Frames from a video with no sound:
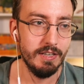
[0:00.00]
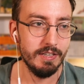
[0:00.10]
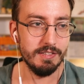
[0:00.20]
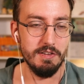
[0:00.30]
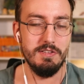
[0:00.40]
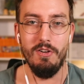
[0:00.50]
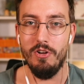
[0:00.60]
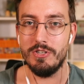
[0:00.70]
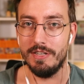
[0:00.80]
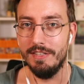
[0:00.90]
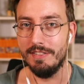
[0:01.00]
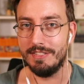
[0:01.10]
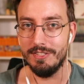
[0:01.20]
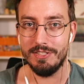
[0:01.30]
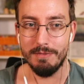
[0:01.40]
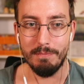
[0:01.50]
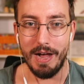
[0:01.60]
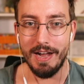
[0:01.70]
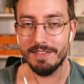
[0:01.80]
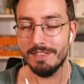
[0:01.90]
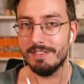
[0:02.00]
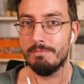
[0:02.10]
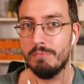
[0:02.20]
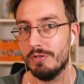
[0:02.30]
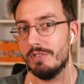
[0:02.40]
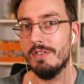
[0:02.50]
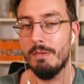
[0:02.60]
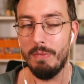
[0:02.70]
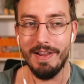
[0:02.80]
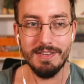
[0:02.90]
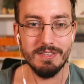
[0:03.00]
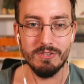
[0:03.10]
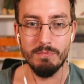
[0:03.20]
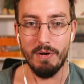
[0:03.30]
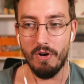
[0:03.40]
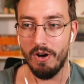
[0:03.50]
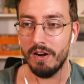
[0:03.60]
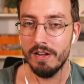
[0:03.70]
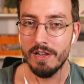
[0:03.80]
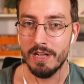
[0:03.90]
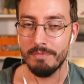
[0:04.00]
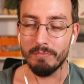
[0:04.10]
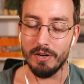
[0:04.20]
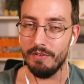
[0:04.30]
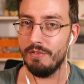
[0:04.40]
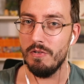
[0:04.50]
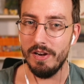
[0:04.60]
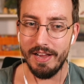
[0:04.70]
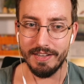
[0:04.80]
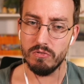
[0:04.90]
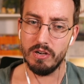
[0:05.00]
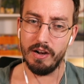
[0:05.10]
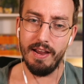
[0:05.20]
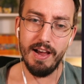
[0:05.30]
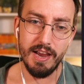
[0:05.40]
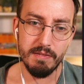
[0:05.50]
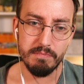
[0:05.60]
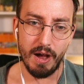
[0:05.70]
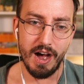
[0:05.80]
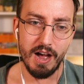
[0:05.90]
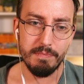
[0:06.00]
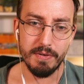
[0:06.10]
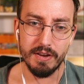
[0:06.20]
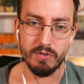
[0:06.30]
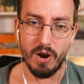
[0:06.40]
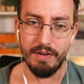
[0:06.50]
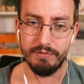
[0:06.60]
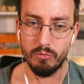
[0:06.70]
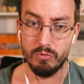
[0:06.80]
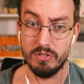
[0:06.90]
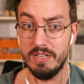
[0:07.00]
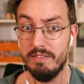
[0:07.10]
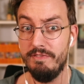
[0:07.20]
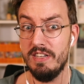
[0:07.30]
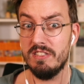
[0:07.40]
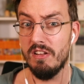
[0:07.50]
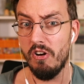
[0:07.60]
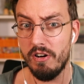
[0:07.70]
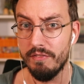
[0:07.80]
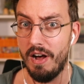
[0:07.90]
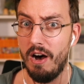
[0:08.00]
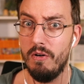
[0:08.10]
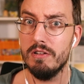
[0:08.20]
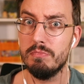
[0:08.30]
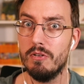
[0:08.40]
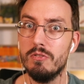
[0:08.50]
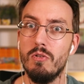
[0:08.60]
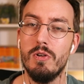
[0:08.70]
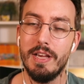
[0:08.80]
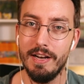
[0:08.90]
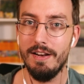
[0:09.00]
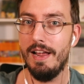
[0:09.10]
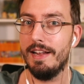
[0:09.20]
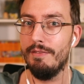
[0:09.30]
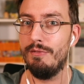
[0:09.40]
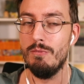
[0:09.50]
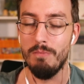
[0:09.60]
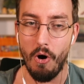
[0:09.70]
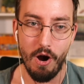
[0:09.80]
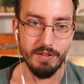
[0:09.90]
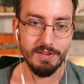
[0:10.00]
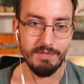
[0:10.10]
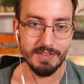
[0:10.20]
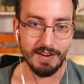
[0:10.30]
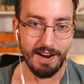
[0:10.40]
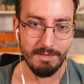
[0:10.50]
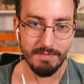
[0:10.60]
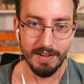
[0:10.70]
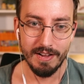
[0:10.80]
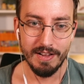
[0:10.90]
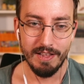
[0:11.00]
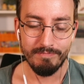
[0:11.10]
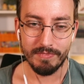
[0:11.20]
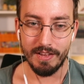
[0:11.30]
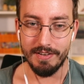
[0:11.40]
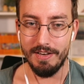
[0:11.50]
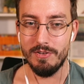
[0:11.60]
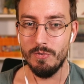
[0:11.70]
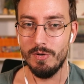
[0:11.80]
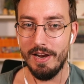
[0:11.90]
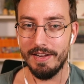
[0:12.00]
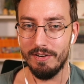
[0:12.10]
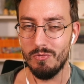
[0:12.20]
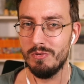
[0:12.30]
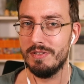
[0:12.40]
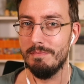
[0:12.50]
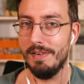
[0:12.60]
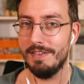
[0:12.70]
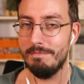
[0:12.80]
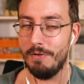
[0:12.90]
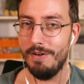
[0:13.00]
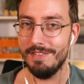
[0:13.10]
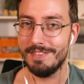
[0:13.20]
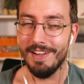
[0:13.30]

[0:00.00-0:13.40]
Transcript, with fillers: there's a logical system behind this that puts you in the place that you belong. But if you like climb up and you have to invest a lot of hours because you only get like a few points every time, and then you like lose a million points.